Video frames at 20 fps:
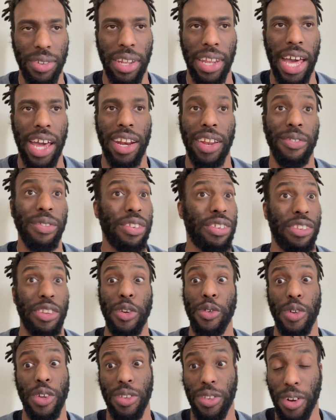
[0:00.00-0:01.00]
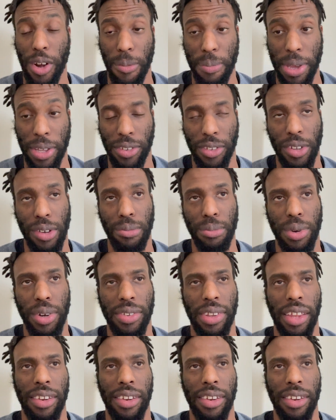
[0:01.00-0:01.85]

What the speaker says: a lot of different series that are based on books.